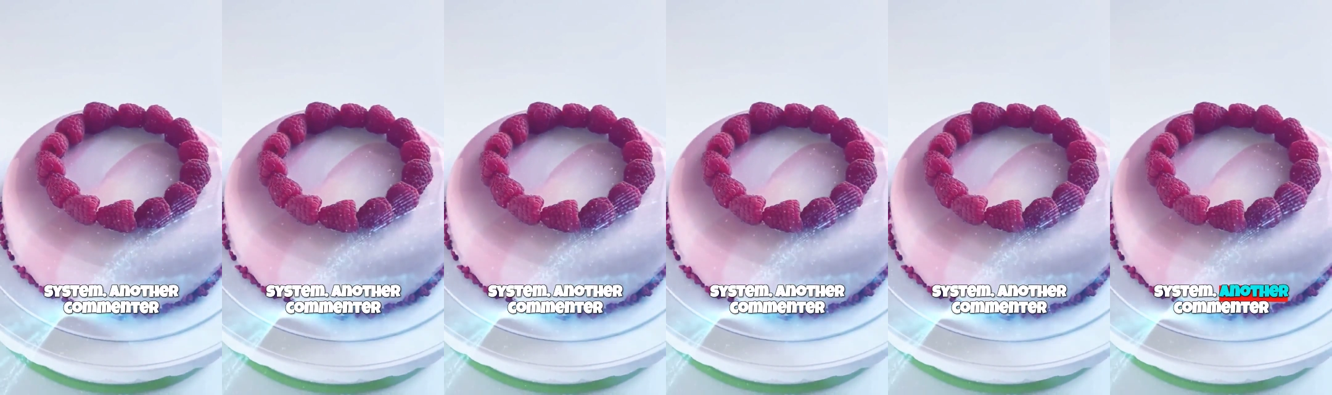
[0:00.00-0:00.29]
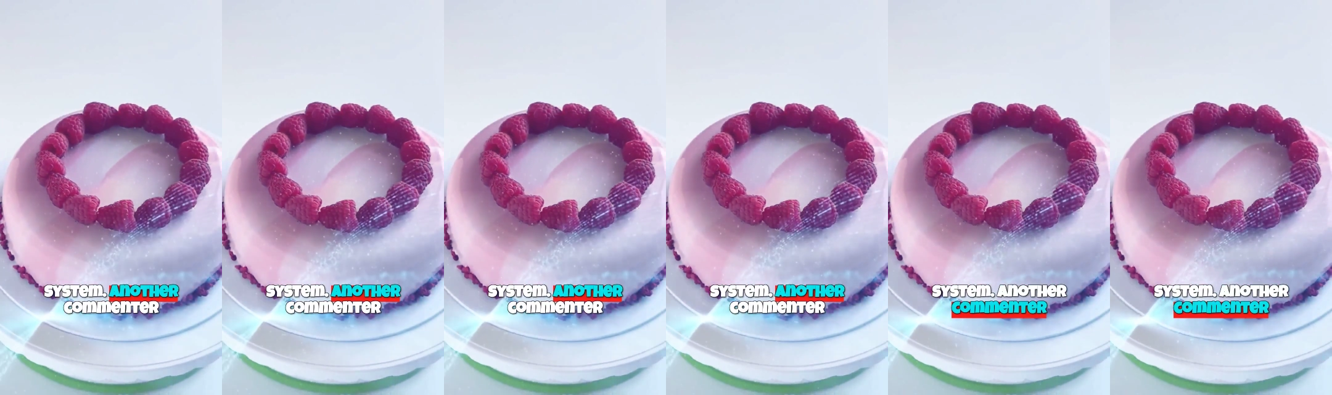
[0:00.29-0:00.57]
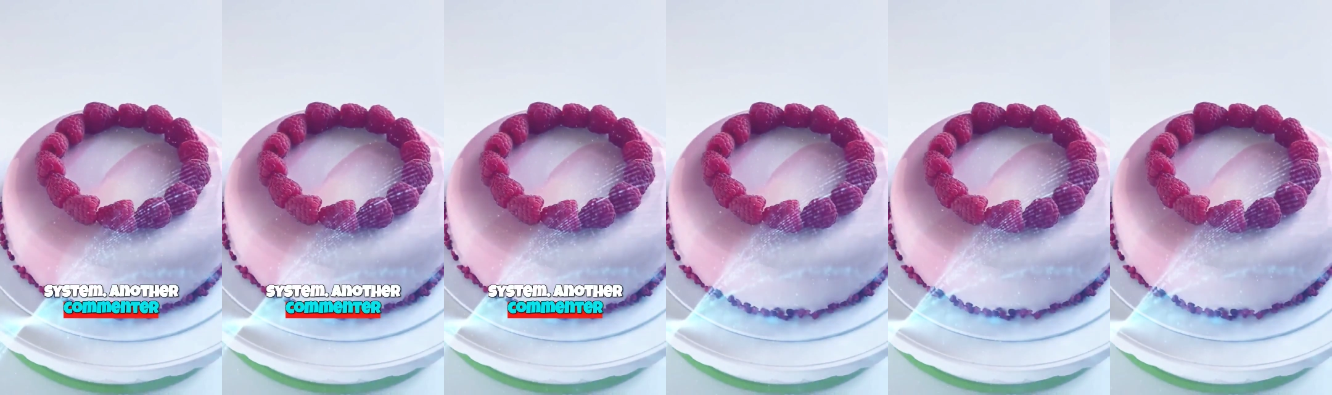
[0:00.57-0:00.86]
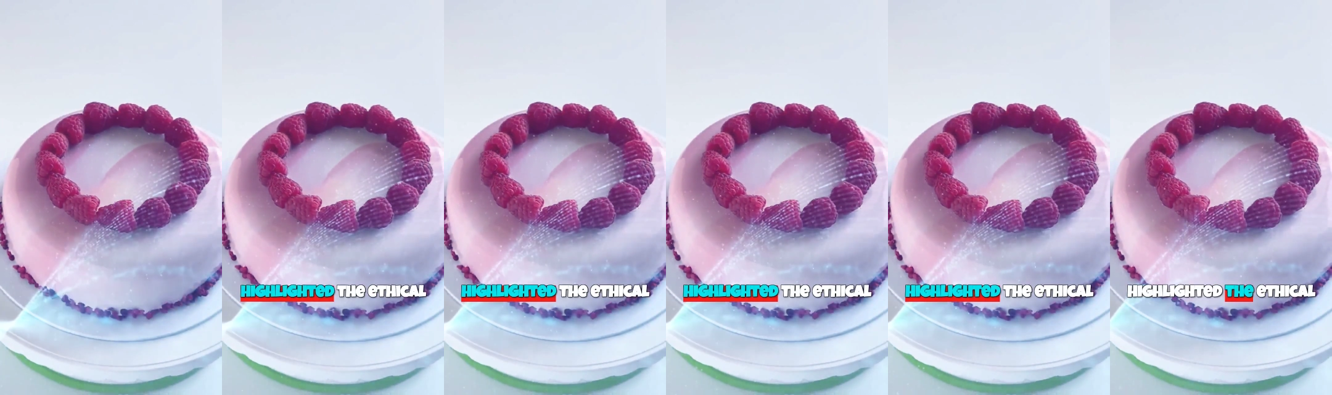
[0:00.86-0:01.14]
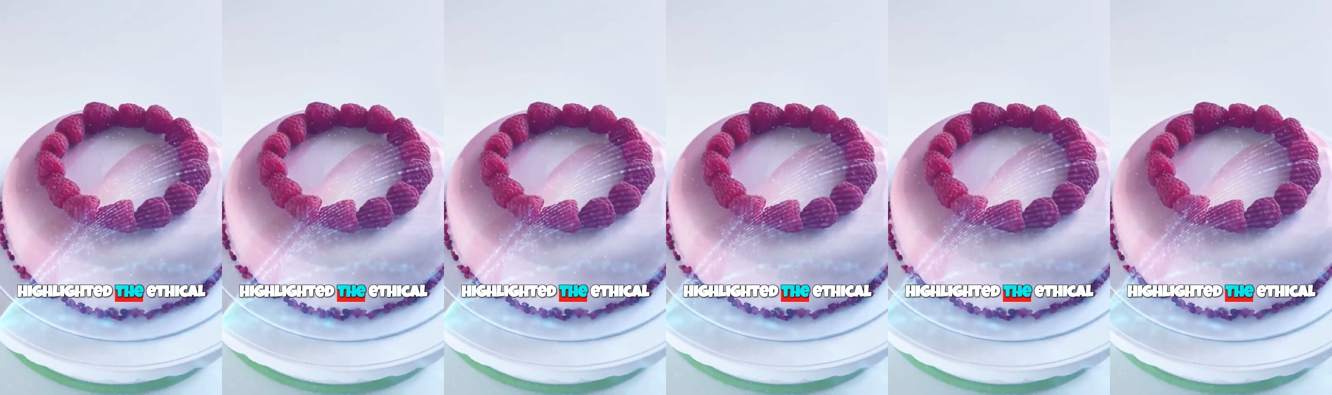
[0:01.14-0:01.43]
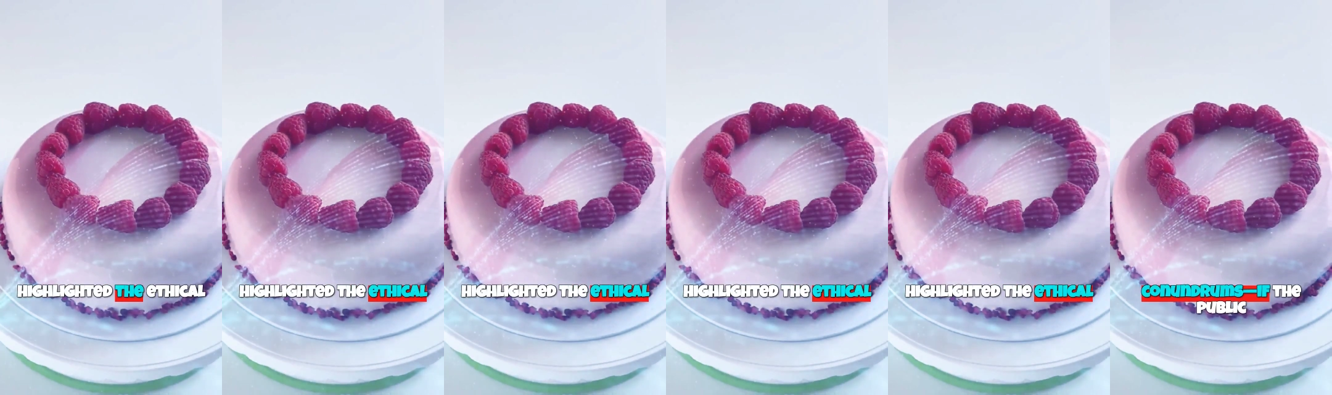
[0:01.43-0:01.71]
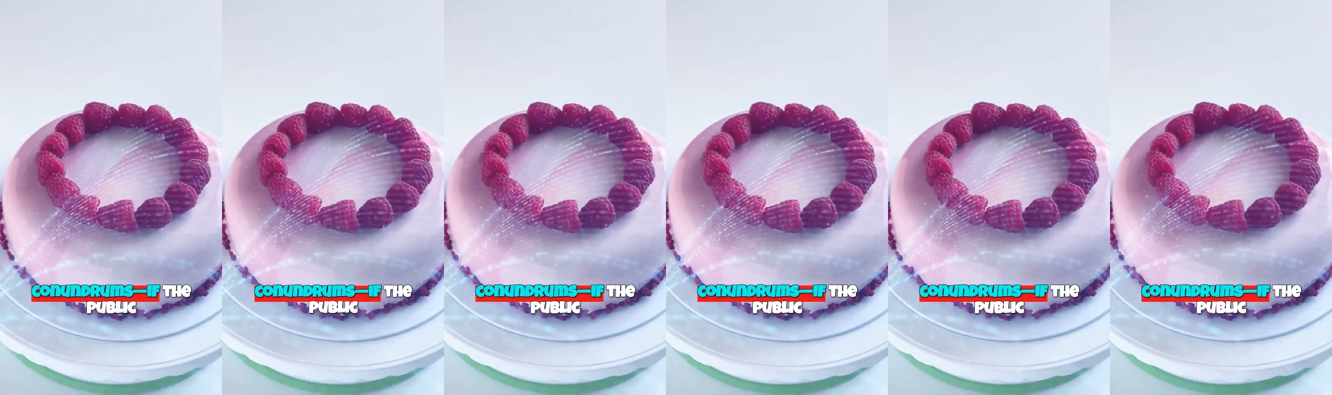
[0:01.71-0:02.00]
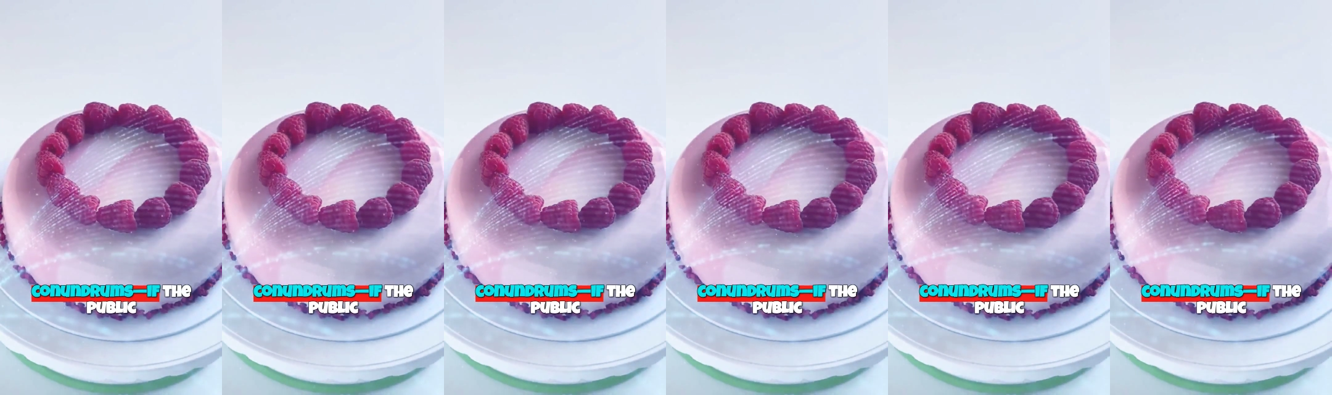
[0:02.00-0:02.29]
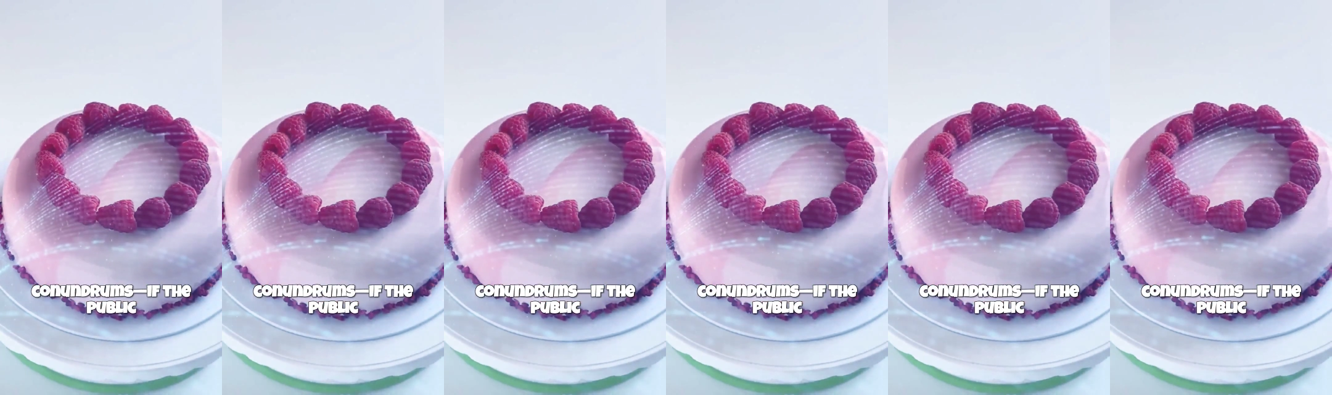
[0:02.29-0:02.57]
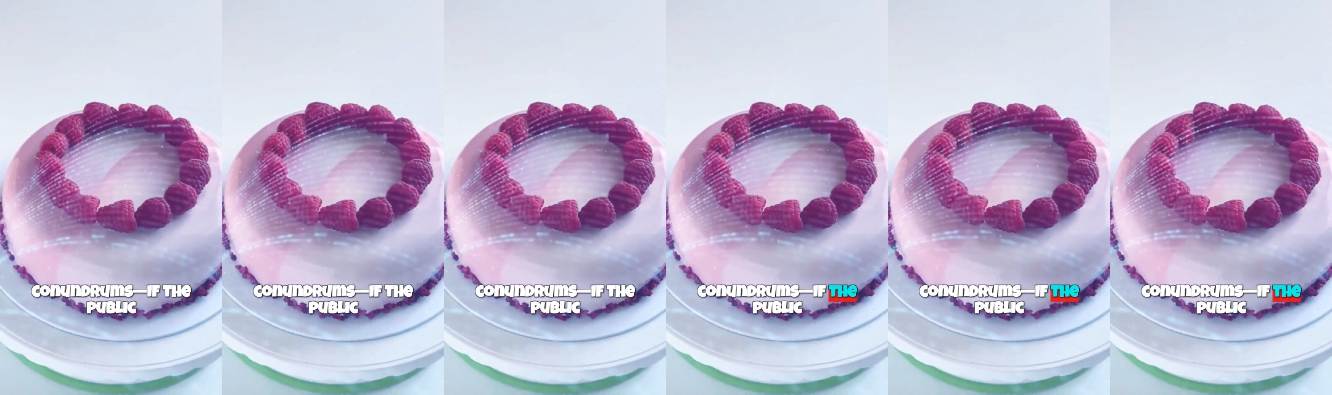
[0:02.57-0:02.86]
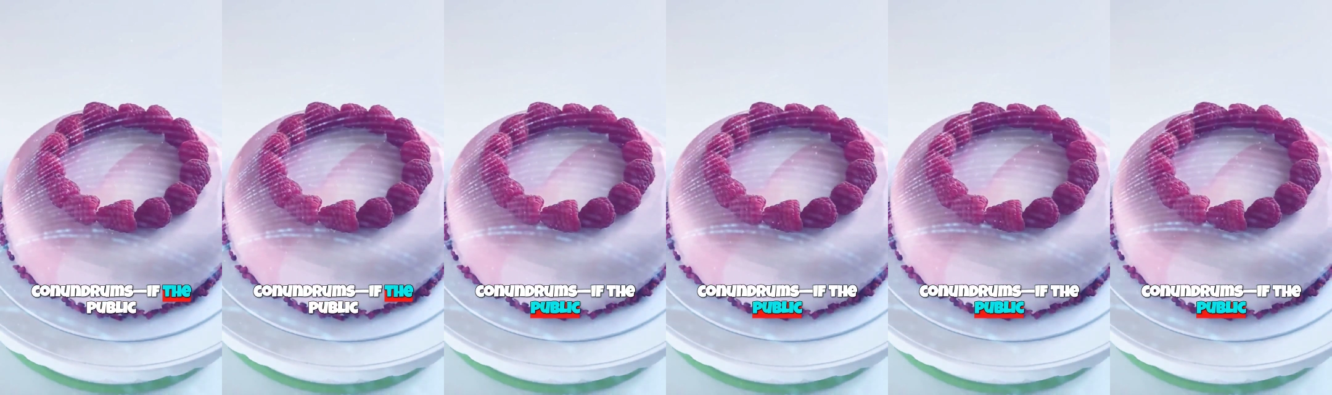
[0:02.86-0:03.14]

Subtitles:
Nobody's mouth can be seen.